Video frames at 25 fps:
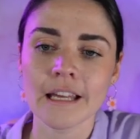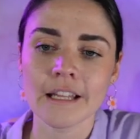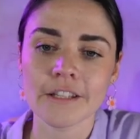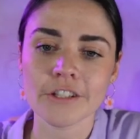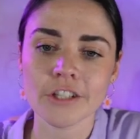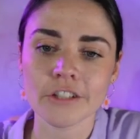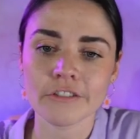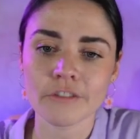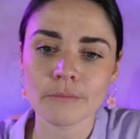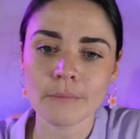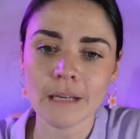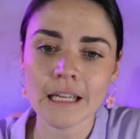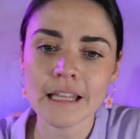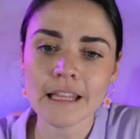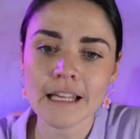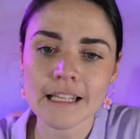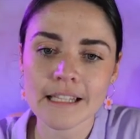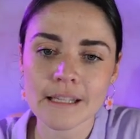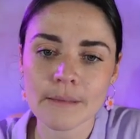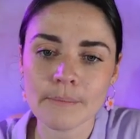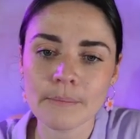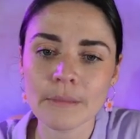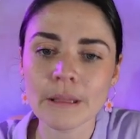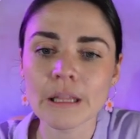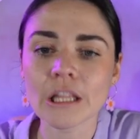So for me,
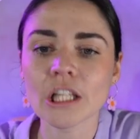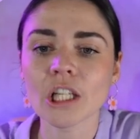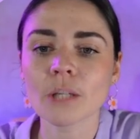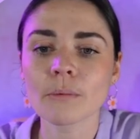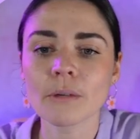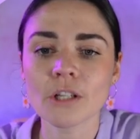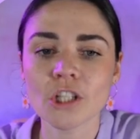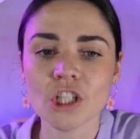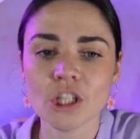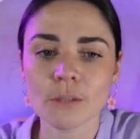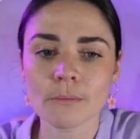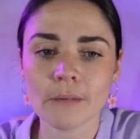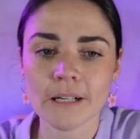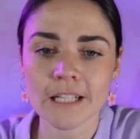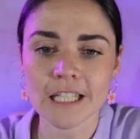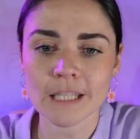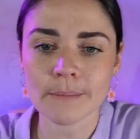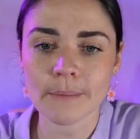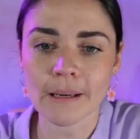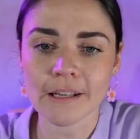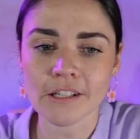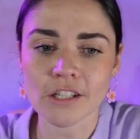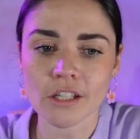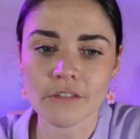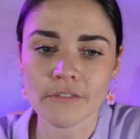there's a little bit too much
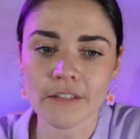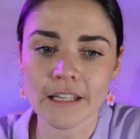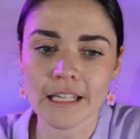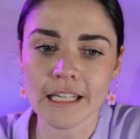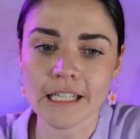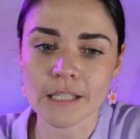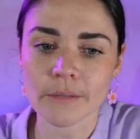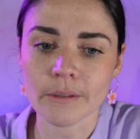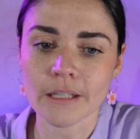space over here.